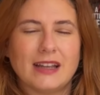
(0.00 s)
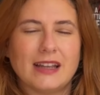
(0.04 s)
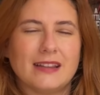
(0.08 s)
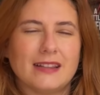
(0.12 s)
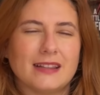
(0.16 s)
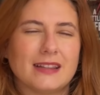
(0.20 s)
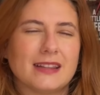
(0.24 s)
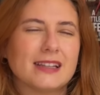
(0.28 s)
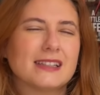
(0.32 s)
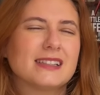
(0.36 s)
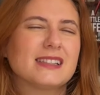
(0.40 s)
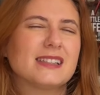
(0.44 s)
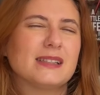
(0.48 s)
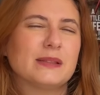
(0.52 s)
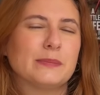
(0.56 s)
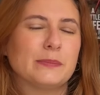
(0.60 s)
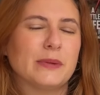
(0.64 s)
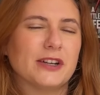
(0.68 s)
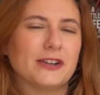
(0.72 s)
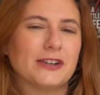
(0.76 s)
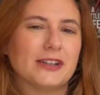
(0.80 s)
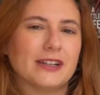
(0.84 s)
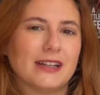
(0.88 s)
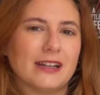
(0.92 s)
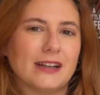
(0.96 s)
this is
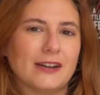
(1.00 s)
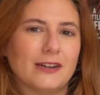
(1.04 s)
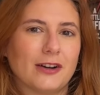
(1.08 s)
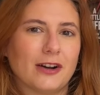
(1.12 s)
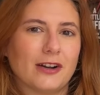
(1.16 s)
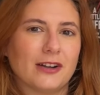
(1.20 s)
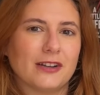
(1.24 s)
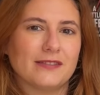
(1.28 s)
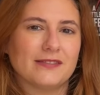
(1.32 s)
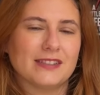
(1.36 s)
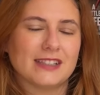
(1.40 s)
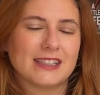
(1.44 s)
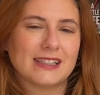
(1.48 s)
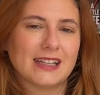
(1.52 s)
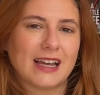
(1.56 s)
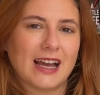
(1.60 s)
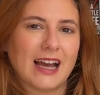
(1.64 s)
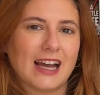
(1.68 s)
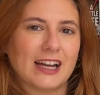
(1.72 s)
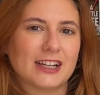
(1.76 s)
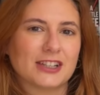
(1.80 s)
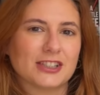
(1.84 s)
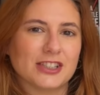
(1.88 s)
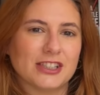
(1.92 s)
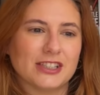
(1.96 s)
mirrored in Oliver's
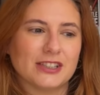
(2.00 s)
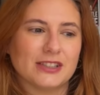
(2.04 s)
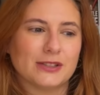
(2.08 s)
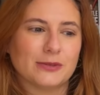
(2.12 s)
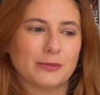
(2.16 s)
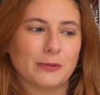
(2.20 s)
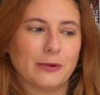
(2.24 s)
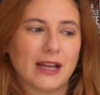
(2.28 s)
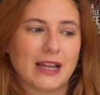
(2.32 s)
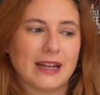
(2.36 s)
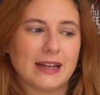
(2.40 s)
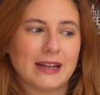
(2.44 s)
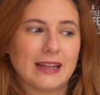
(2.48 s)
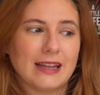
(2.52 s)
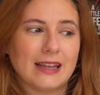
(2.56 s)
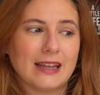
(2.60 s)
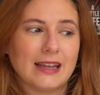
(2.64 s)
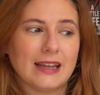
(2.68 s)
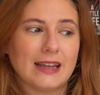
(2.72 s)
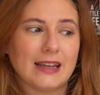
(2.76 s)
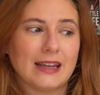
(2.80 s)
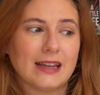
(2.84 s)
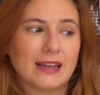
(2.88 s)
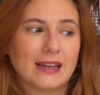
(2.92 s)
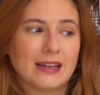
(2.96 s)
actions when
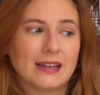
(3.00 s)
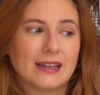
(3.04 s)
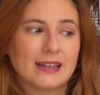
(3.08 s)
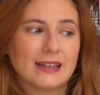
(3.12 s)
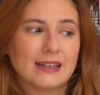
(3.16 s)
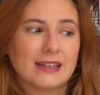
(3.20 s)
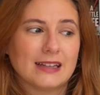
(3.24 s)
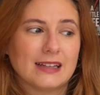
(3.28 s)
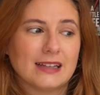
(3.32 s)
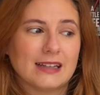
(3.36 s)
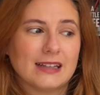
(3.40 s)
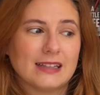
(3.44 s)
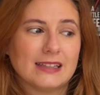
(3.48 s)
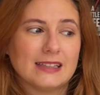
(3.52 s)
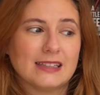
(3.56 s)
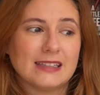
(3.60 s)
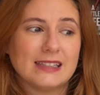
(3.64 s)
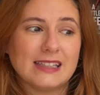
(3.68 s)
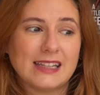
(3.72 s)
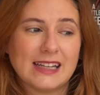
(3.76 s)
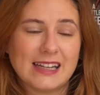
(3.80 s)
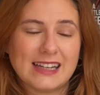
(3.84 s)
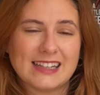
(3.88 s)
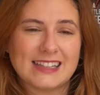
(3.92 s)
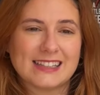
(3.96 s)
he
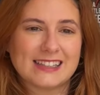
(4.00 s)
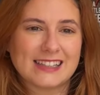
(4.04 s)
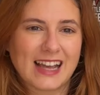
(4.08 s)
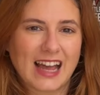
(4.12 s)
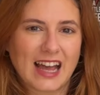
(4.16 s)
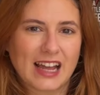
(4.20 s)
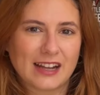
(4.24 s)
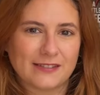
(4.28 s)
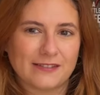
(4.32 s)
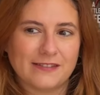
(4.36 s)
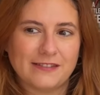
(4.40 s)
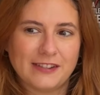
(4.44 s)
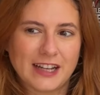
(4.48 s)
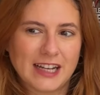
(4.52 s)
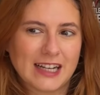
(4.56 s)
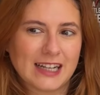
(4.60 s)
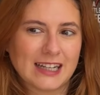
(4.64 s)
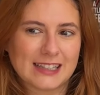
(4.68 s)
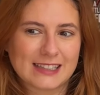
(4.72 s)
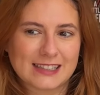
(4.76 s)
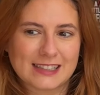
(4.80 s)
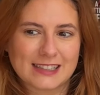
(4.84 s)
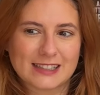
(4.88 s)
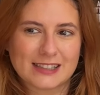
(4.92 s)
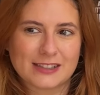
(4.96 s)
digs at
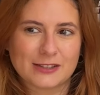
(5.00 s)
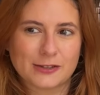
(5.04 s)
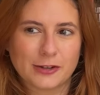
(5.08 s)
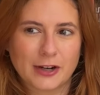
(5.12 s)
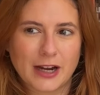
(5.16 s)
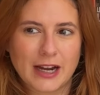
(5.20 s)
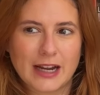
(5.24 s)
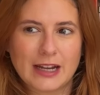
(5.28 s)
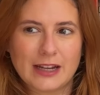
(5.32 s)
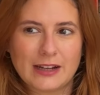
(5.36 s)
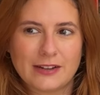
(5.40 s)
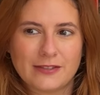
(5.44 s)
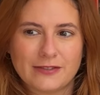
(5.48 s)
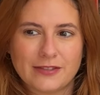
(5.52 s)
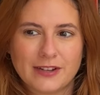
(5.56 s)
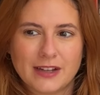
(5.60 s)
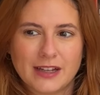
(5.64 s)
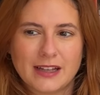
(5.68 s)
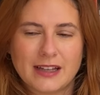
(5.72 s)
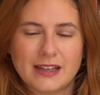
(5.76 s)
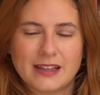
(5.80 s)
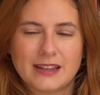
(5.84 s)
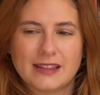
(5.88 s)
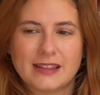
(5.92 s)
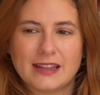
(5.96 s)
Felix's grave.
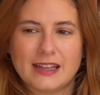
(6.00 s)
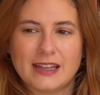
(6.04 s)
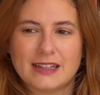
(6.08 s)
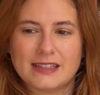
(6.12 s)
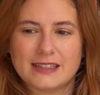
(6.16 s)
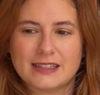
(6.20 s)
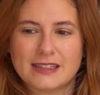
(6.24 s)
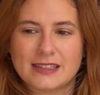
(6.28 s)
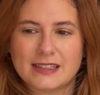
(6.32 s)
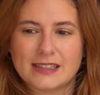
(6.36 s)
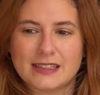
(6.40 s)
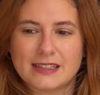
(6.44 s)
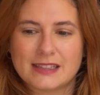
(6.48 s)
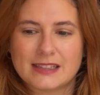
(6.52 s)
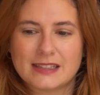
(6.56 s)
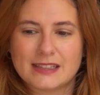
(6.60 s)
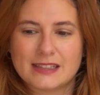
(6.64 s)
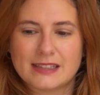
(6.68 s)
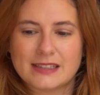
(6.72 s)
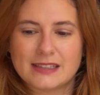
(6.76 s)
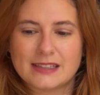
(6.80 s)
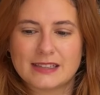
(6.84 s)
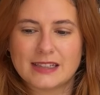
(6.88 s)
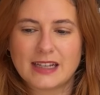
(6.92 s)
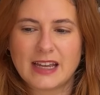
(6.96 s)
There's
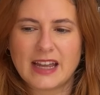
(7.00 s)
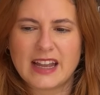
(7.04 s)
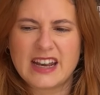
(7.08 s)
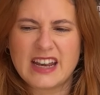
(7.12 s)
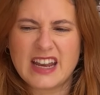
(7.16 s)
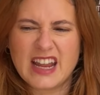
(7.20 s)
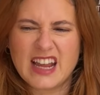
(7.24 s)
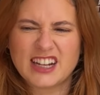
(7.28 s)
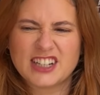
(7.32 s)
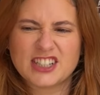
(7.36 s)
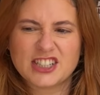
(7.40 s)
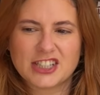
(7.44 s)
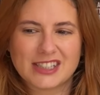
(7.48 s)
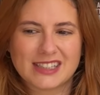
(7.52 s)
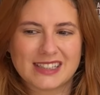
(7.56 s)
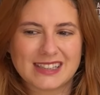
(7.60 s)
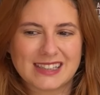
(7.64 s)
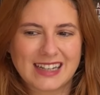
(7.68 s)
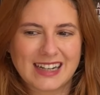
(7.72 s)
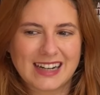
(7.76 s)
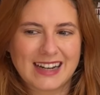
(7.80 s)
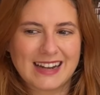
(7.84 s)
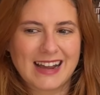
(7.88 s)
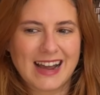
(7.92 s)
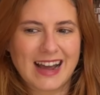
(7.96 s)
this connection
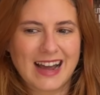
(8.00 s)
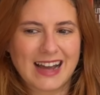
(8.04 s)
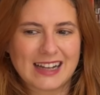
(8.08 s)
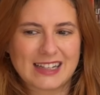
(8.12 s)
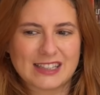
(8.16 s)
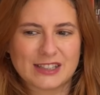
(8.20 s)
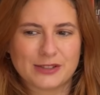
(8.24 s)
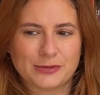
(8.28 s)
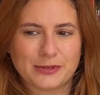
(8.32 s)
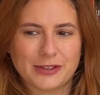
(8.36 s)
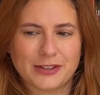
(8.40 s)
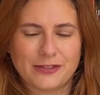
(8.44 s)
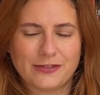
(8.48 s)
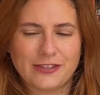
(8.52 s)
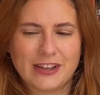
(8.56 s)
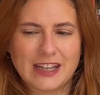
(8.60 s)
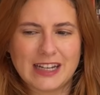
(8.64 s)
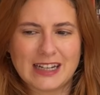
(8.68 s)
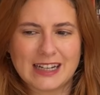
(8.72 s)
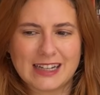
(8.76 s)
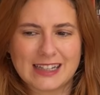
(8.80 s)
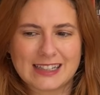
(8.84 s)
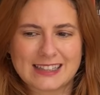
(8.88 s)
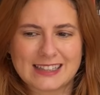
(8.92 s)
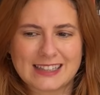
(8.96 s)
that he has with
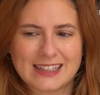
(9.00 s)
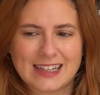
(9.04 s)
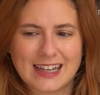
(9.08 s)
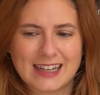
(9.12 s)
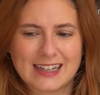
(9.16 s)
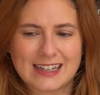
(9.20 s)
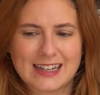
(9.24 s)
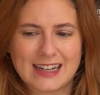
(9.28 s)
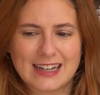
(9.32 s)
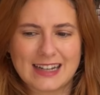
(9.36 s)
Felix that